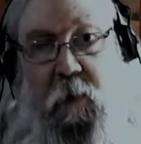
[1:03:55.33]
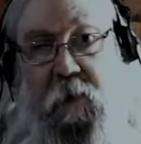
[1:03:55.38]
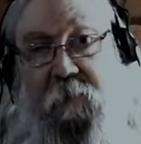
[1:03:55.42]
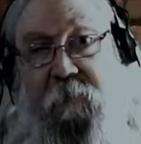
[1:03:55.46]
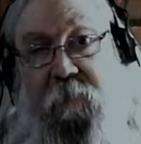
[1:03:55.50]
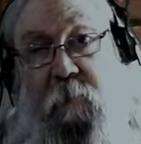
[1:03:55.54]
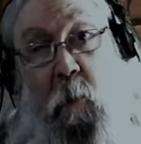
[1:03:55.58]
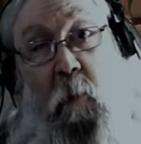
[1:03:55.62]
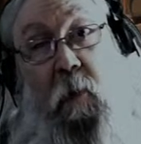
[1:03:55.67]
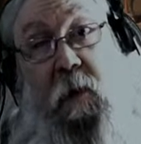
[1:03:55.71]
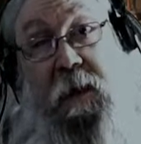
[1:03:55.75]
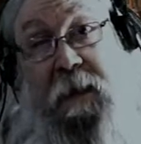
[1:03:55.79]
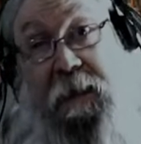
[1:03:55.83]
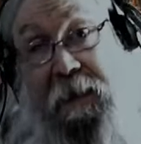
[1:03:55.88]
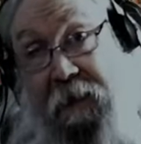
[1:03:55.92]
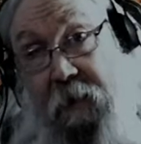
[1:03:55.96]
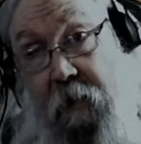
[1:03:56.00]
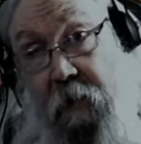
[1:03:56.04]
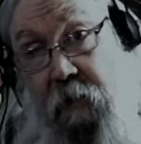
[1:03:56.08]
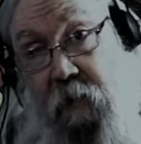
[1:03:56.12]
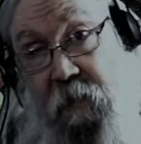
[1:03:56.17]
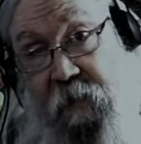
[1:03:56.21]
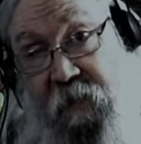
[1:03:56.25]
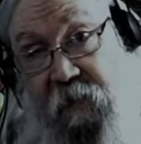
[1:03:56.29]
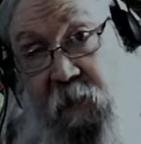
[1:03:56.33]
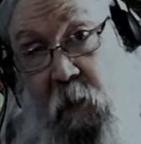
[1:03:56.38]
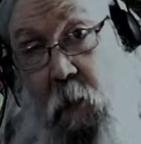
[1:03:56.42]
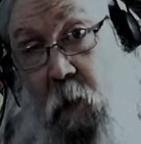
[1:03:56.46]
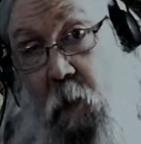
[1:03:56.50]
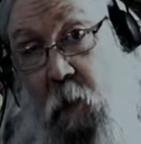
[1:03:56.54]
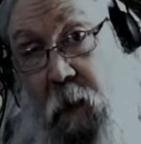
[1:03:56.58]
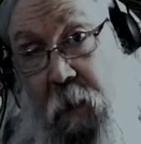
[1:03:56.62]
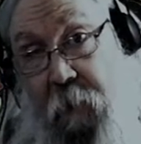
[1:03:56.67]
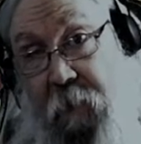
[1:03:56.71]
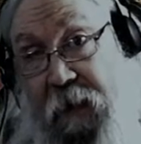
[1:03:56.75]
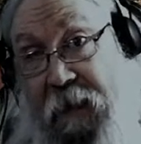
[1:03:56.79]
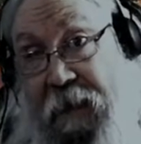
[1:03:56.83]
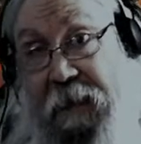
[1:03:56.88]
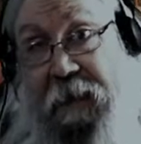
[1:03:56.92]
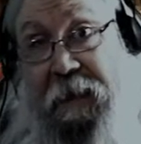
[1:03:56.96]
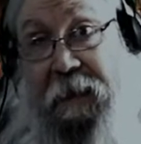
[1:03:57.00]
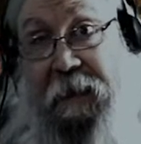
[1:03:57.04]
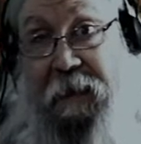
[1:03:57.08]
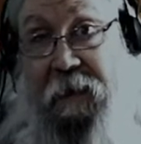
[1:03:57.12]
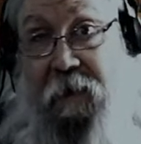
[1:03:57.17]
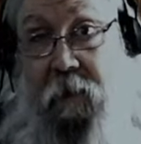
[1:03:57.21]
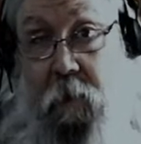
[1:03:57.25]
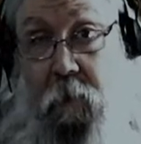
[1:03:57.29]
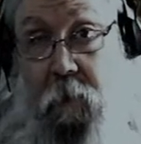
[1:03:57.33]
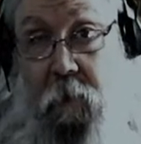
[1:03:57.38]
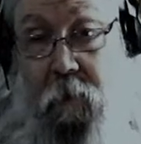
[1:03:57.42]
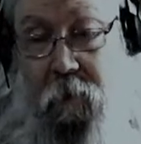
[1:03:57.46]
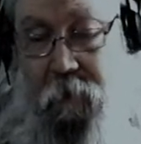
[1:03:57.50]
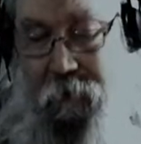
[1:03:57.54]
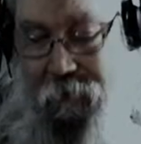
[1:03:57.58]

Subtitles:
quite 40. So I'm hitting it.